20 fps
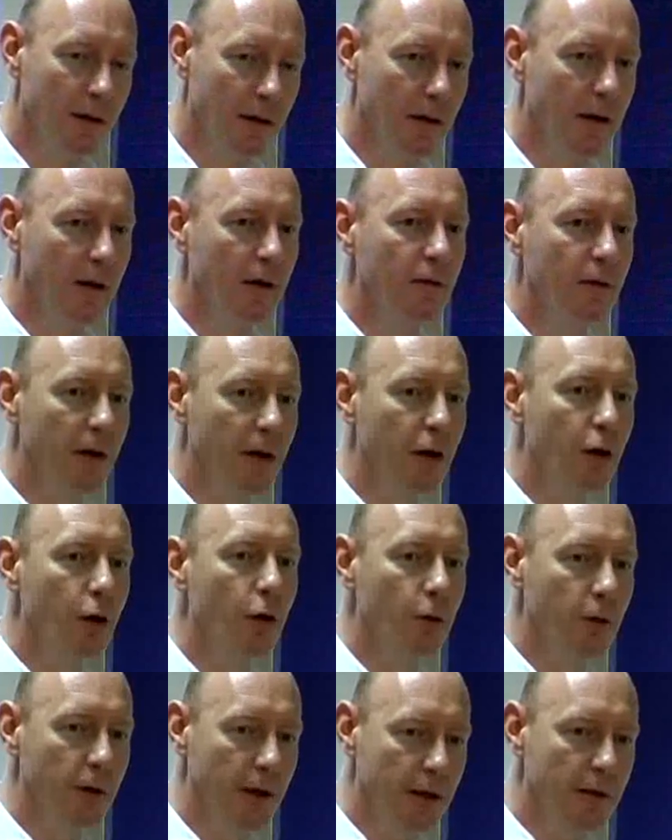It's very
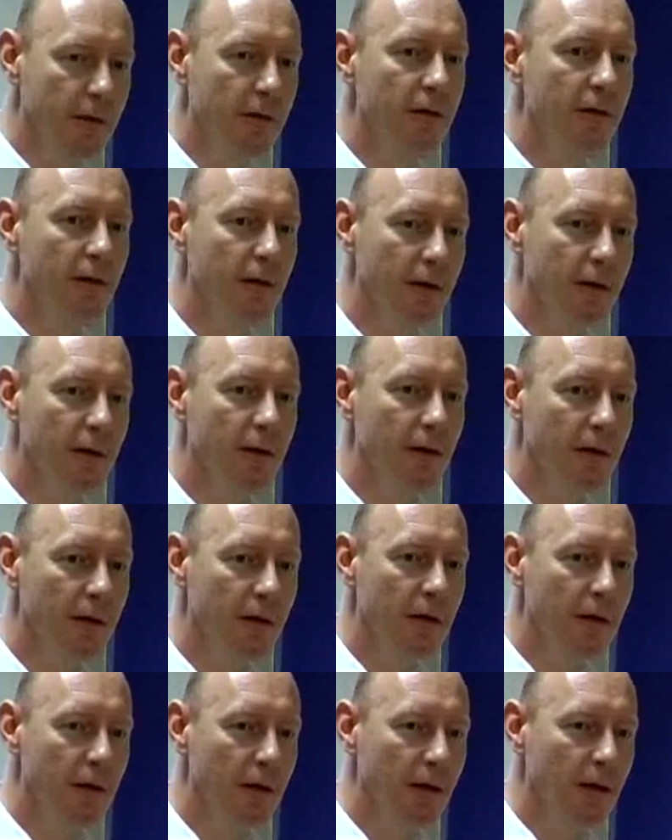concrete.
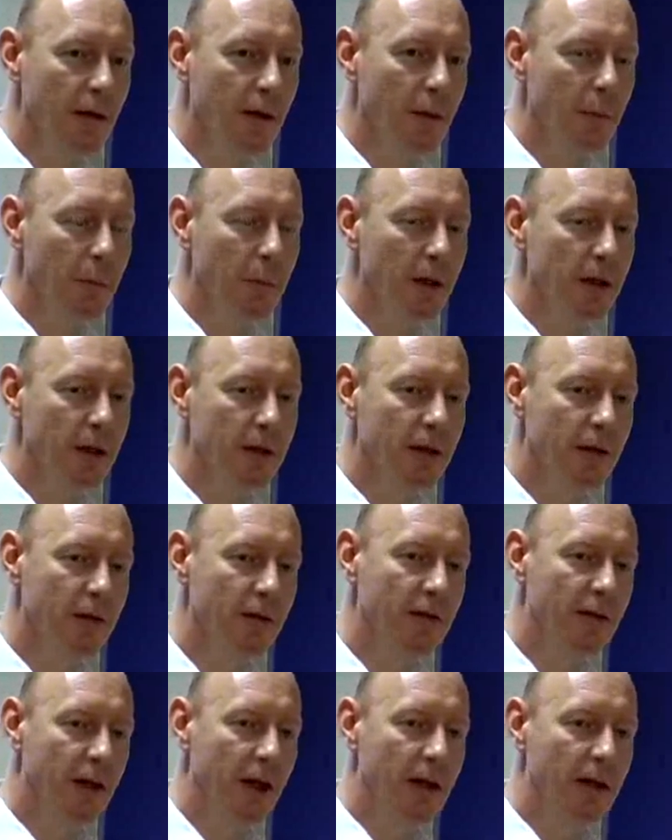But it
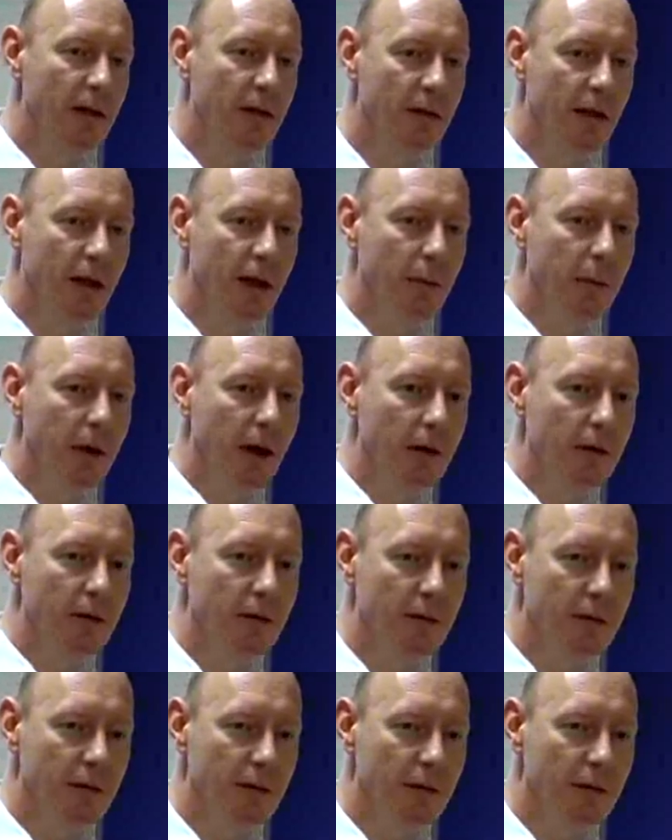doesn't say anything about